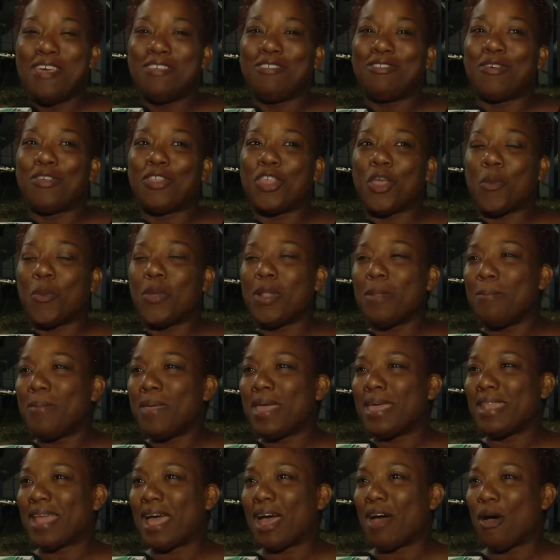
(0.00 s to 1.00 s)
So there will
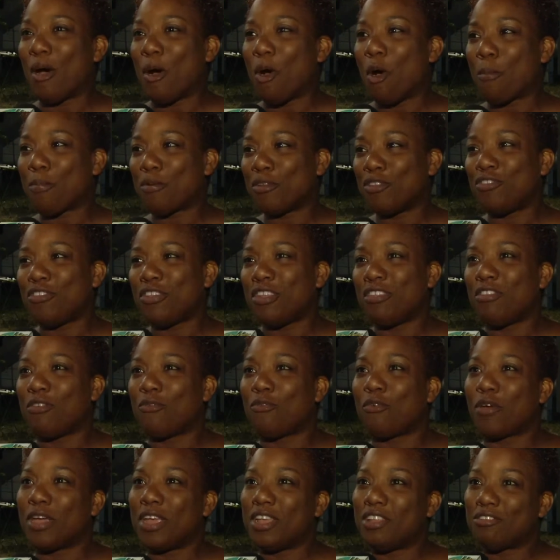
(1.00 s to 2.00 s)
be an opportunity
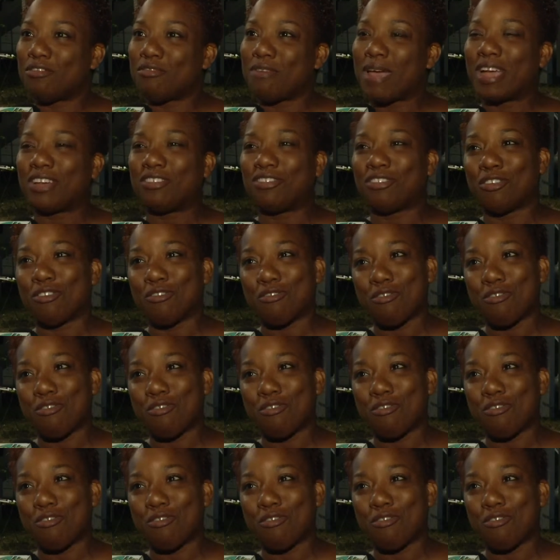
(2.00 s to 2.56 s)
for interaction